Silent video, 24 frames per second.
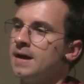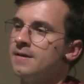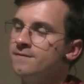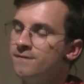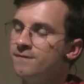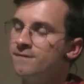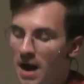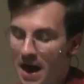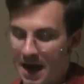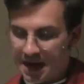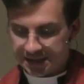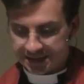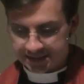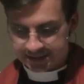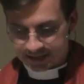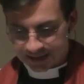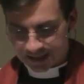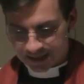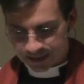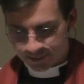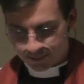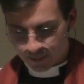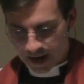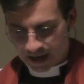I find
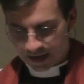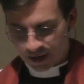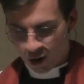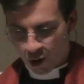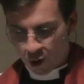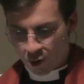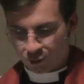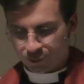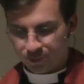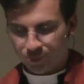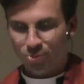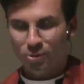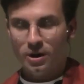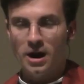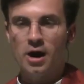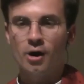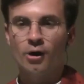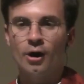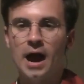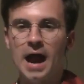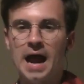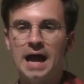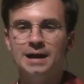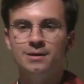in my own
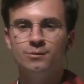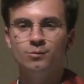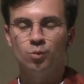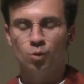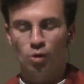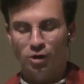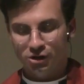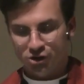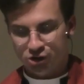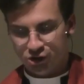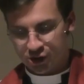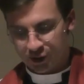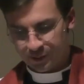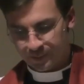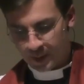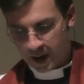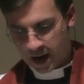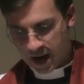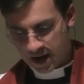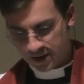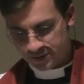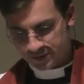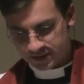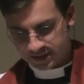prayer and
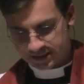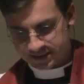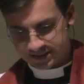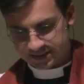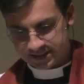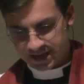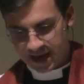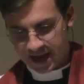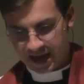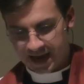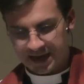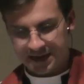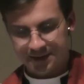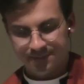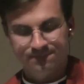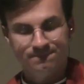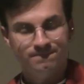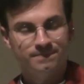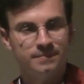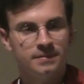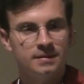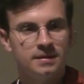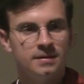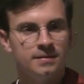worship on this day
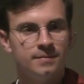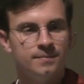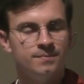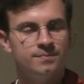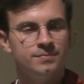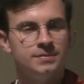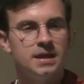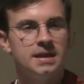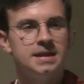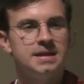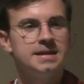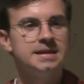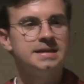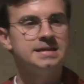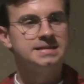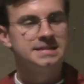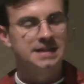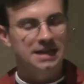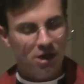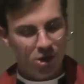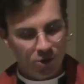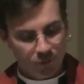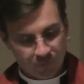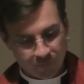that it
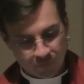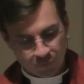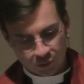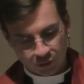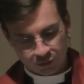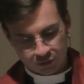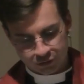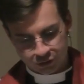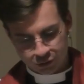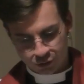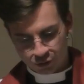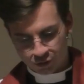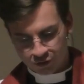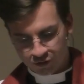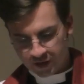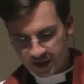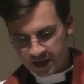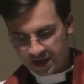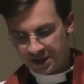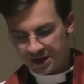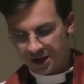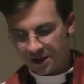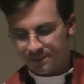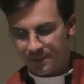is helpful to
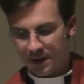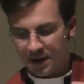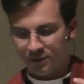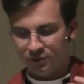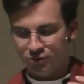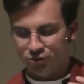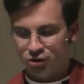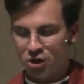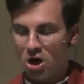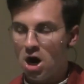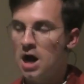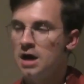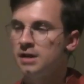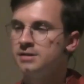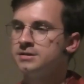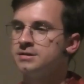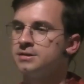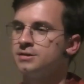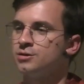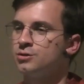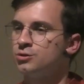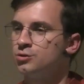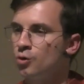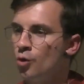think about
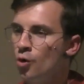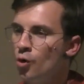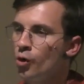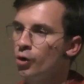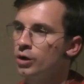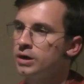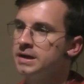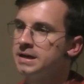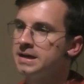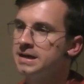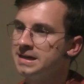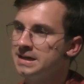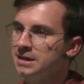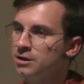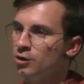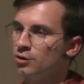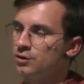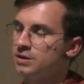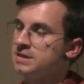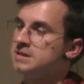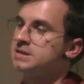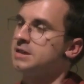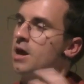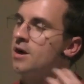John's story
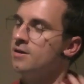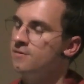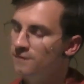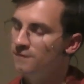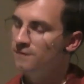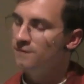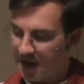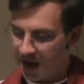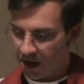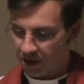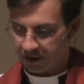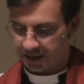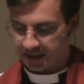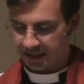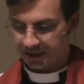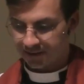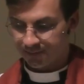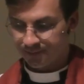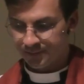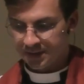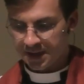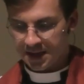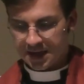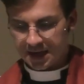here, this
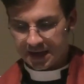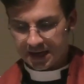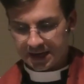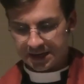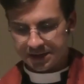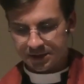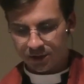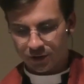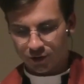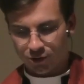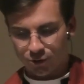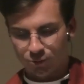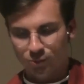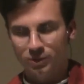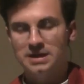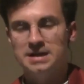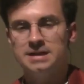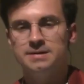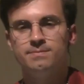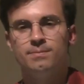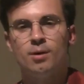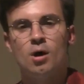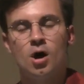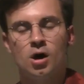unveiling, in
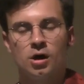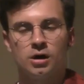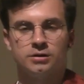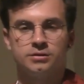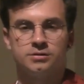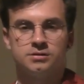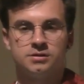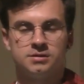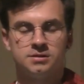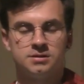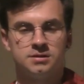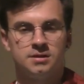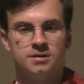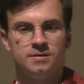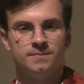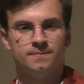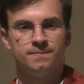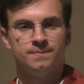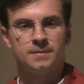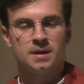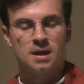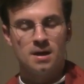three parts.